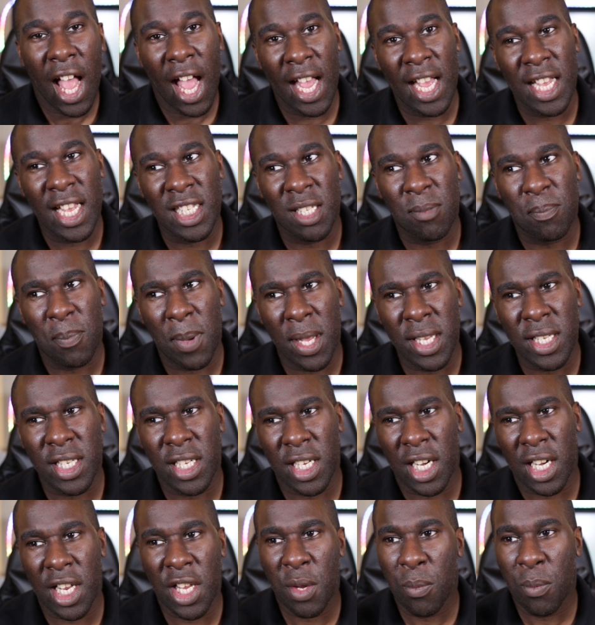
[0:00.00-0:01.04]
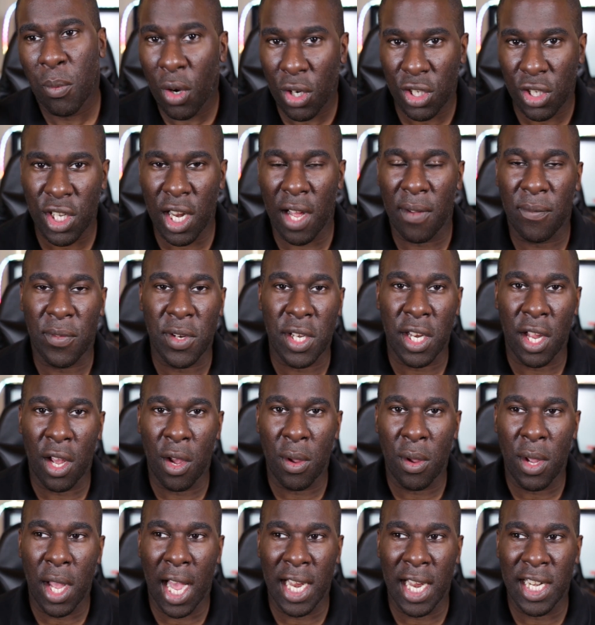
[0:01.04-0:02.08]
and basically you watch that
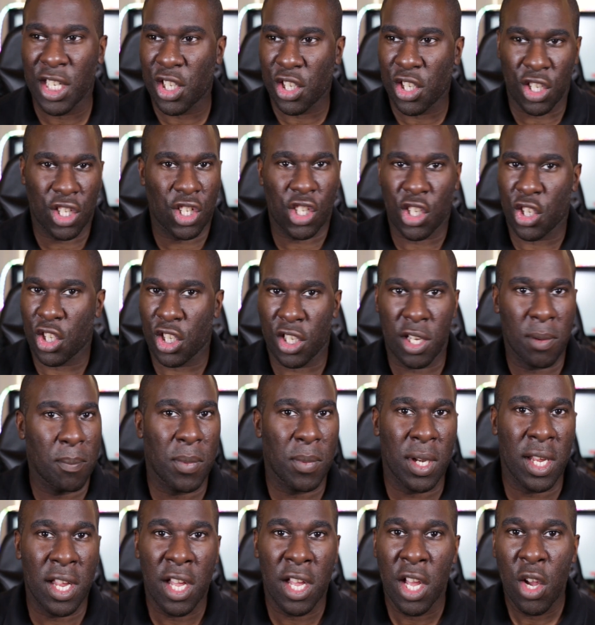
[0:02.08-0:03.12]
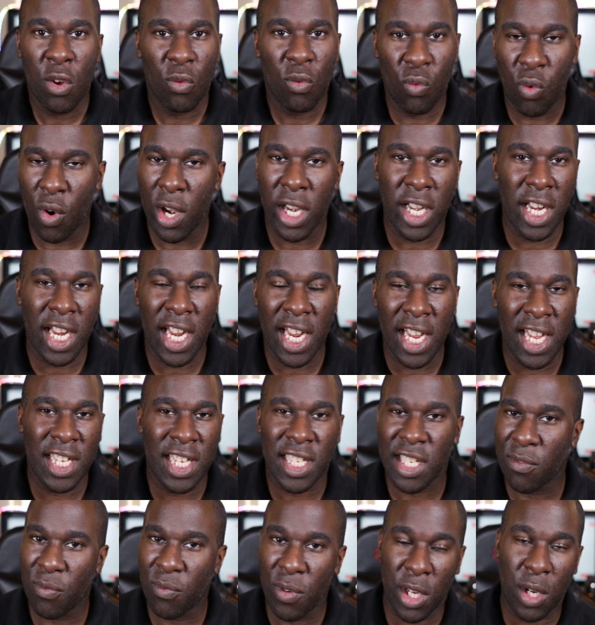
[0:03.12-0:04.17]
video and it's just simply really
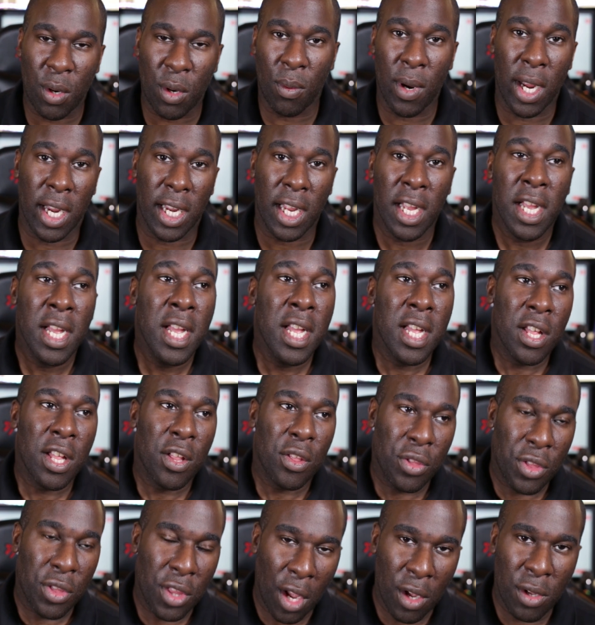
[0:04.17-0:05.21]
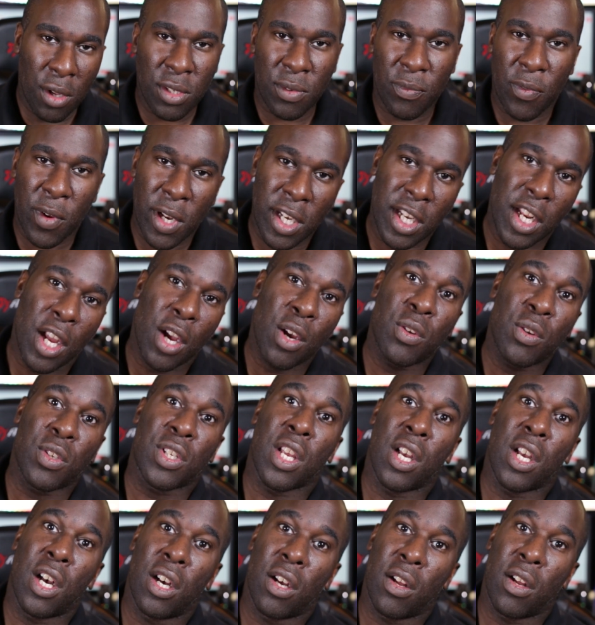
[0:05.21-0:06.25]
easy and really quick. Those
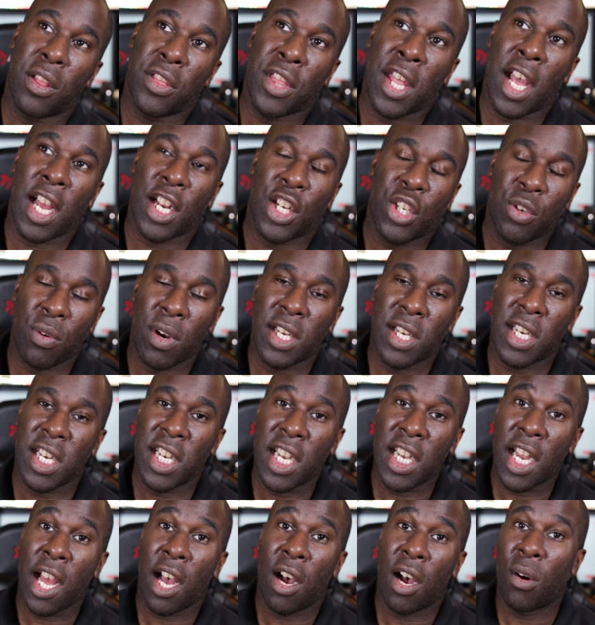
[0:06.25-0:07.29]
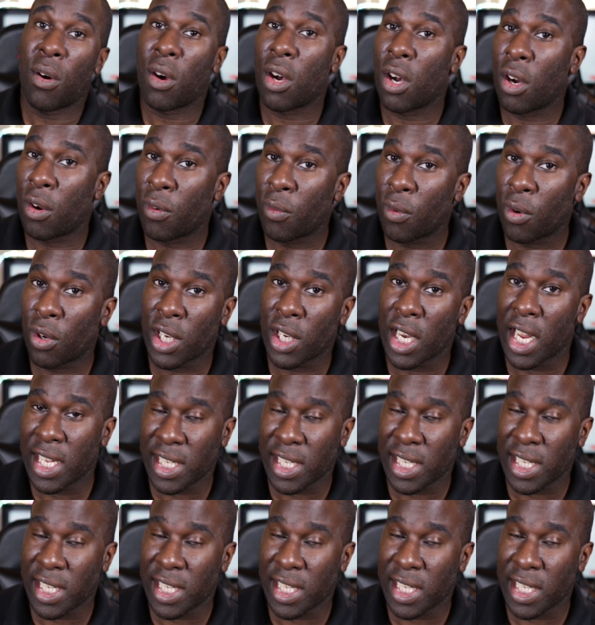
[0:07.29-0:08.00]
videos that are trending now are on